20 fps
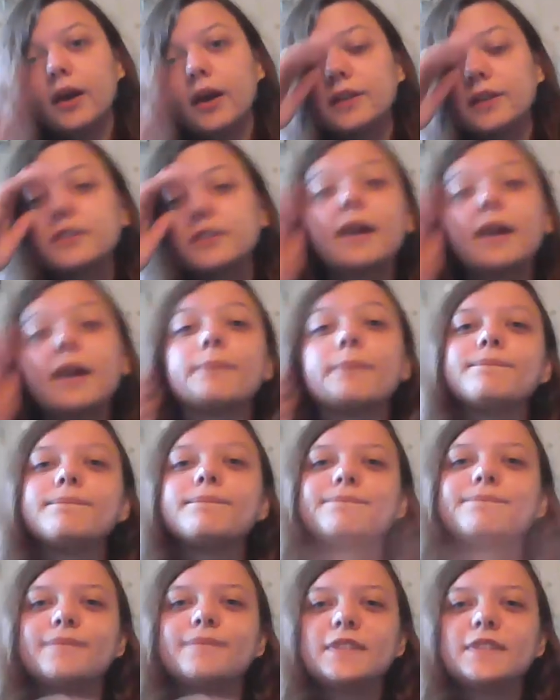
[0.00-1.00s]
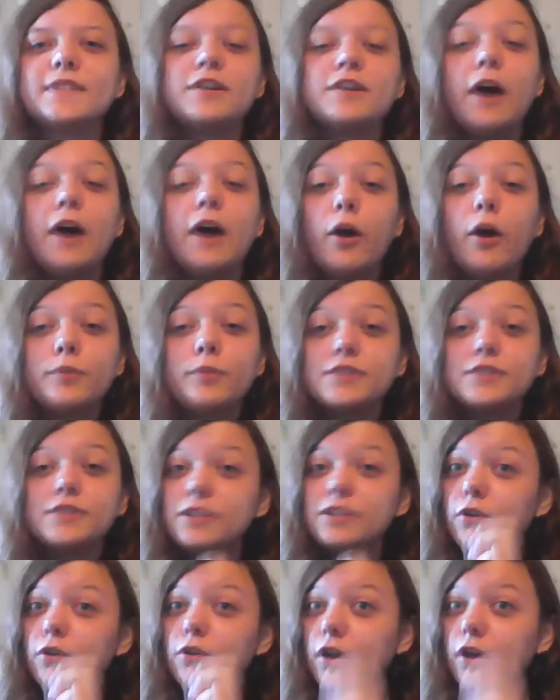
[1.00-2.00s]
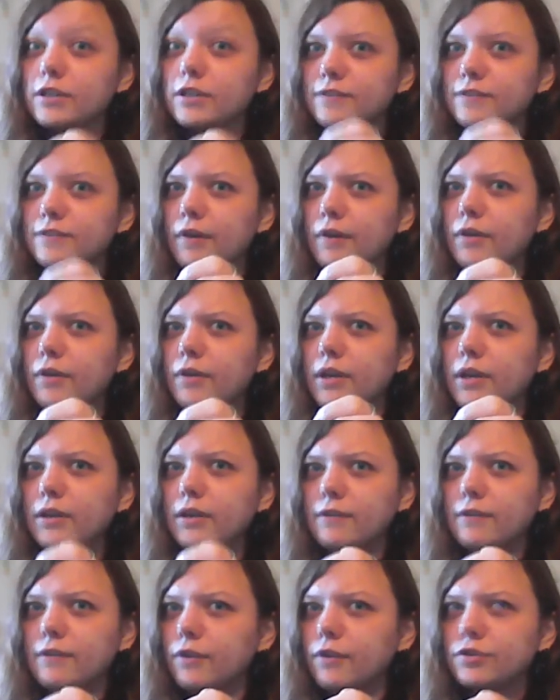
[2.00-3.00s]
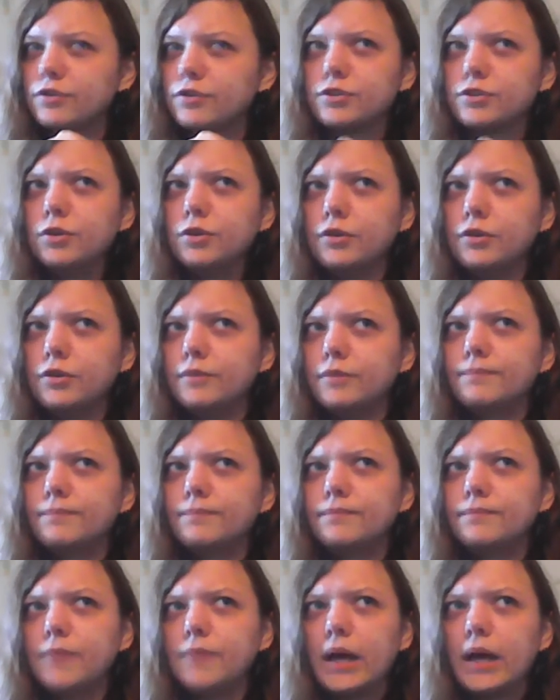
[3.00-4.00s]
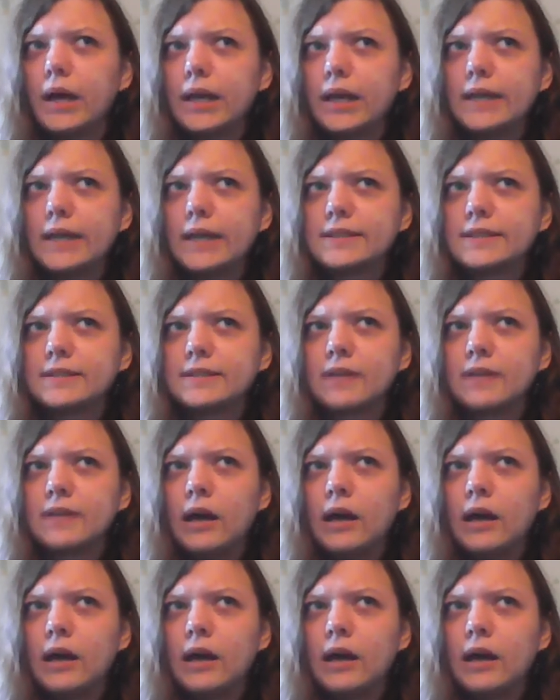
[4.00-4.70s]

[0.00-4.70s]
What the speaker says: So yeah, so I hope to see you guys very, very soon, I guess.